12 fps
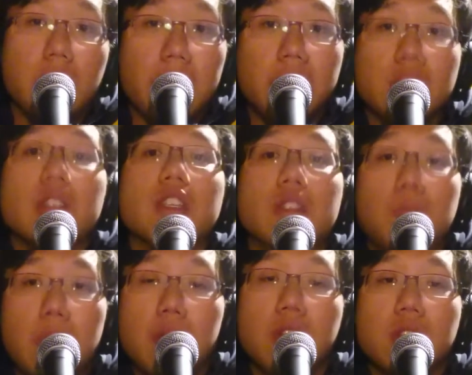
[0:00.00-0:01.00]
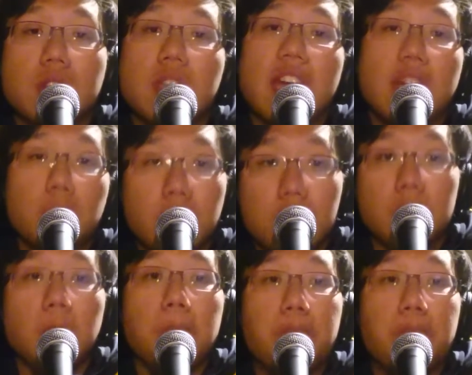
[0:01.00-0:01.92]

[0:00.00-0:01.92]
age and experiences and worldview.